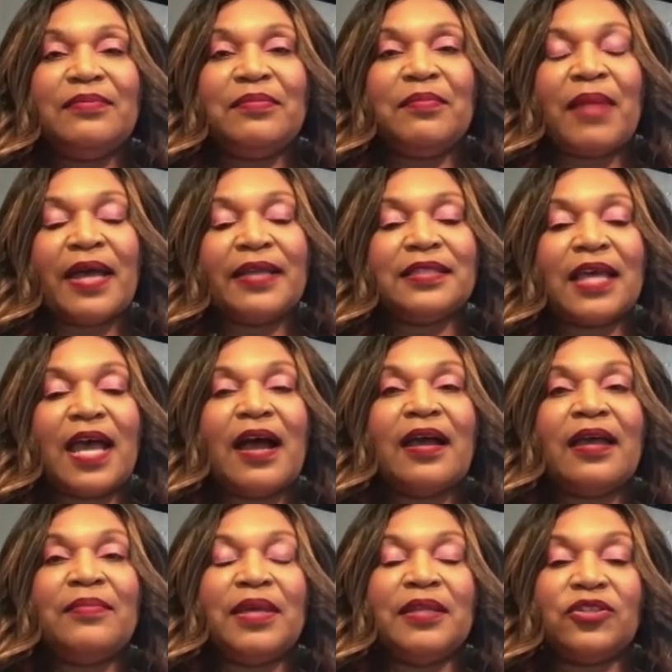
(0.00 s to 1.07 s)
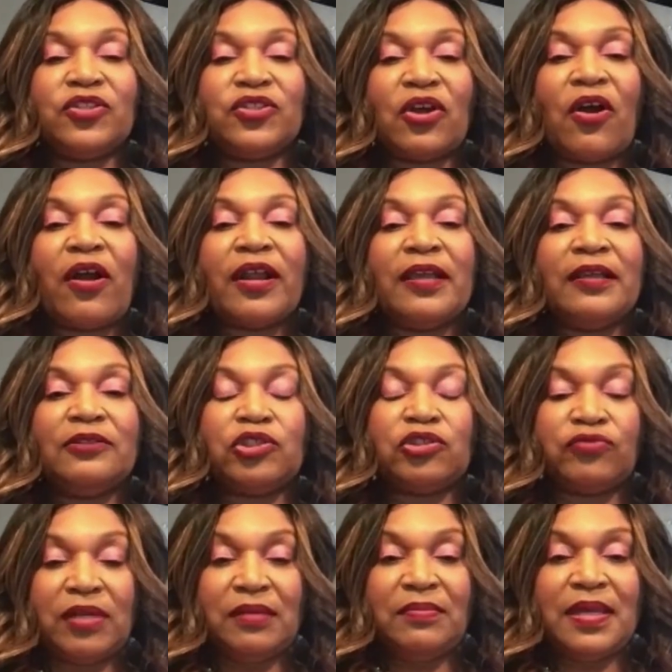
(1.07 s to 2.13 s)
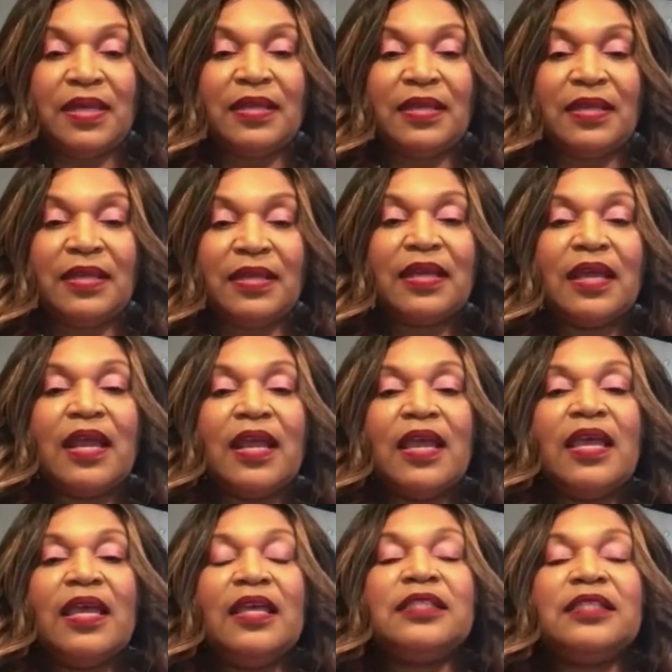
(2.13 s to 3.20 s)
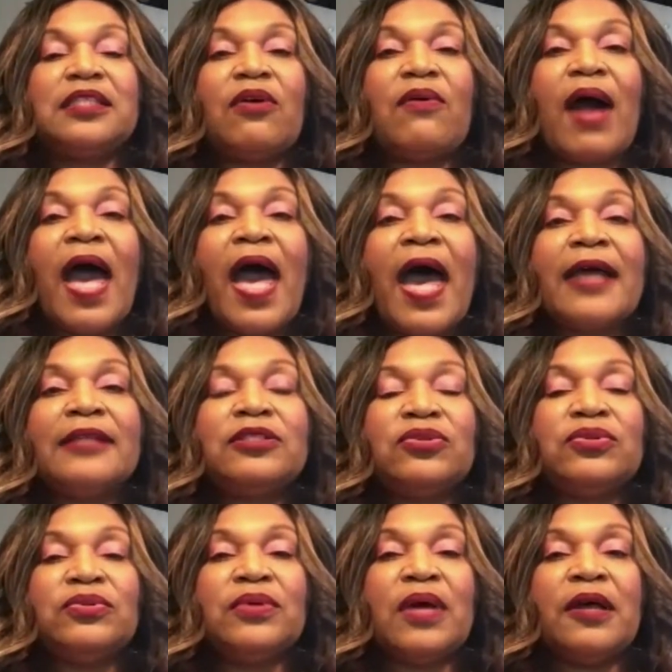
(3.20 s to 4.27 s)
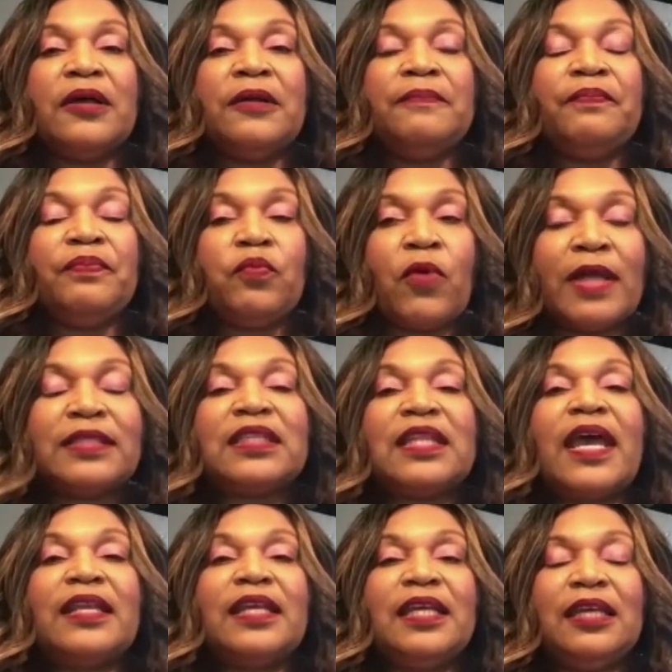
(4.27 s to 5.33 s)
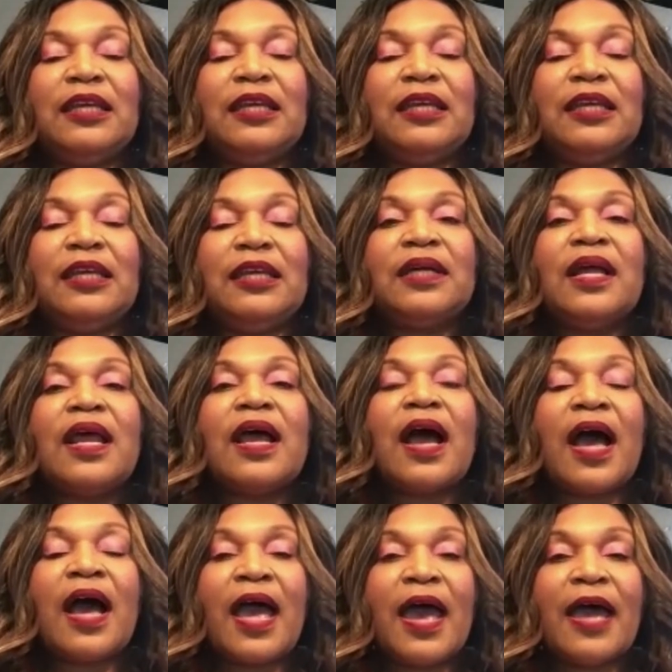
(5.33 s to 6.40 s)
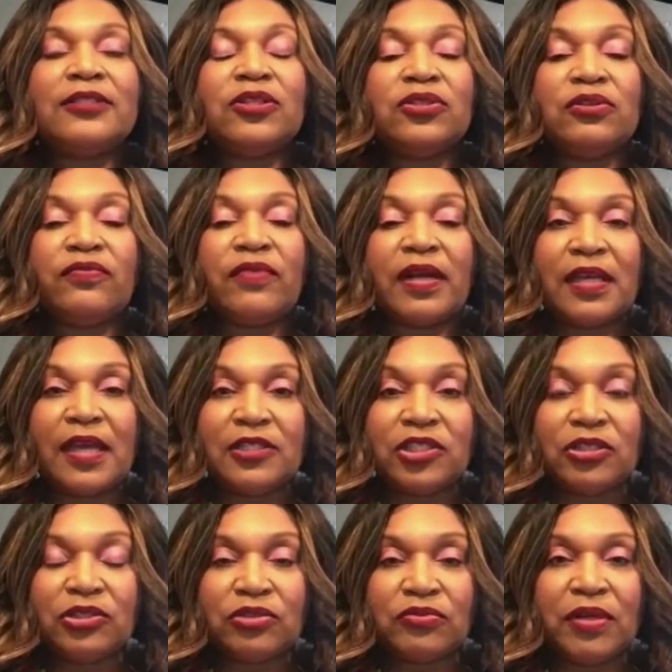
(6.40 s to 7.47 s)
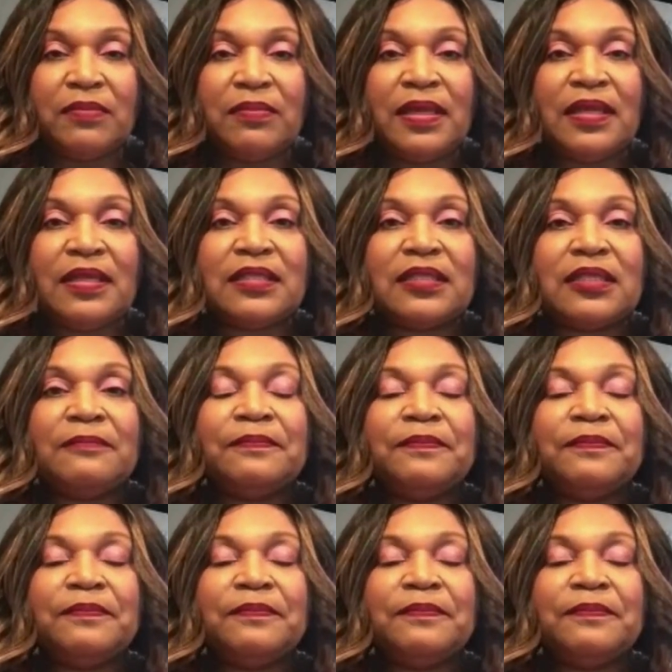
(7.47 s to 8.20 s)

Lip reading: my time in starting treatments. And so I had to, once that healed, I had to do radiation treatments.